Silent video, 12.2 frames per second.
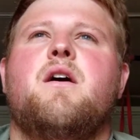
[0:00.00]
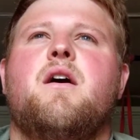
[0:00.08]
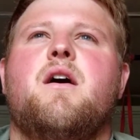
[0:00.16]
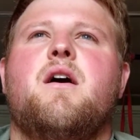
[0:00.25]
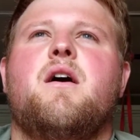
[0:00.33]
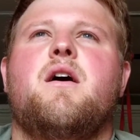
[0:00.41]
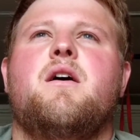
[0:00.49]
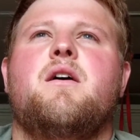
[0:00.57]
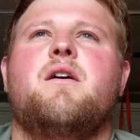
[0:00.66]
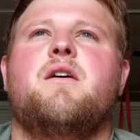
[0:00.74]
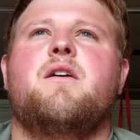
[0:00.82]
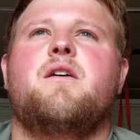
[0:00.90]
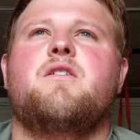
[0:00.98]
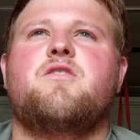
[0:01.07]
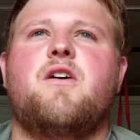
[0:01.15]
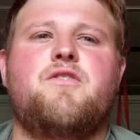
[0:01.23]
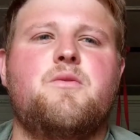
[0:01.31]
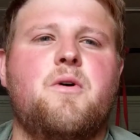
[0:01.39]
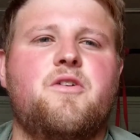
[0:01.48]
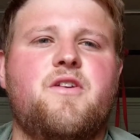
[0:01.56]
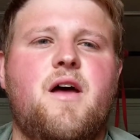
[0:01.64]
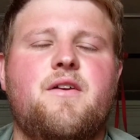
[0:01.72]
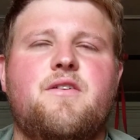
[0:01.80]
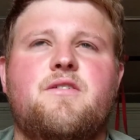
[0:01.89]
Uh, try a few more
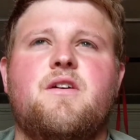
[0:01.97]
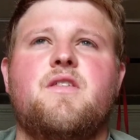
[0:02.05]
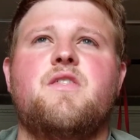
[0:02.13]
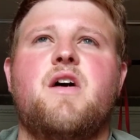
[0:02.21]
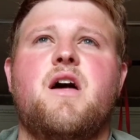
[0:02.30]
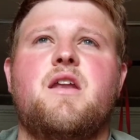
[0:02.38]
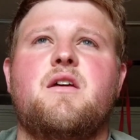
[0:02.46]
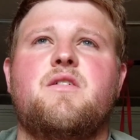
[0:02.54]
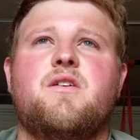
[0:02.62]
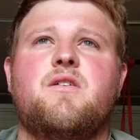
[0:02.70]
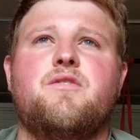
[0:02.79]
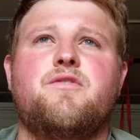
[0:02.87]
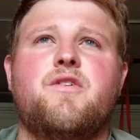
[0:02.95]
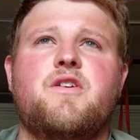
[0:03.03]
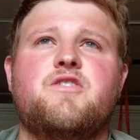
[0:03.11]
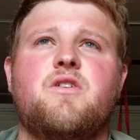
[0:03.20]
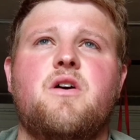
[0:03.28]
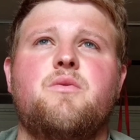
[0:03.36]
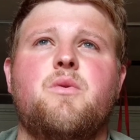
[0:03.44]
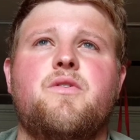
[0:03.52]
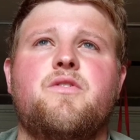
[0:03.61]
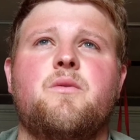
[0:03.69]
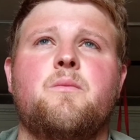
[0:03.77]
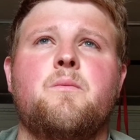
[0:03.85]
sets and then I think I'll finish off
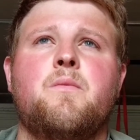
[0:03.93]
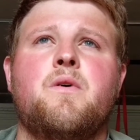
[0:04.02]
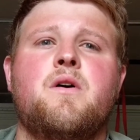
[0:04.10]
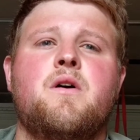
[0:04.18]
with some